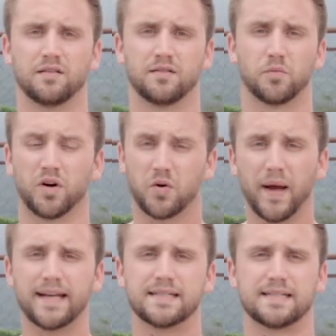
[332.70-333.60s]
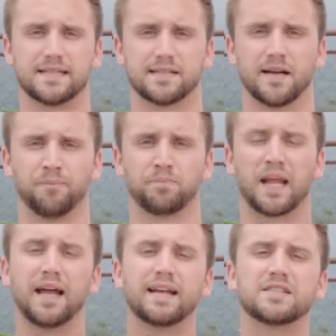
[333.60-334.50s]
We're acquaintances.
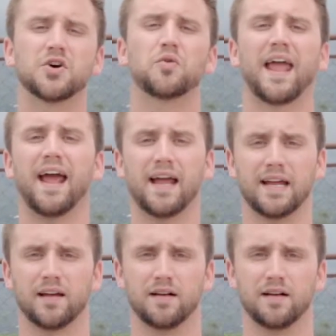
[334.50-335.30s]
And it's okay.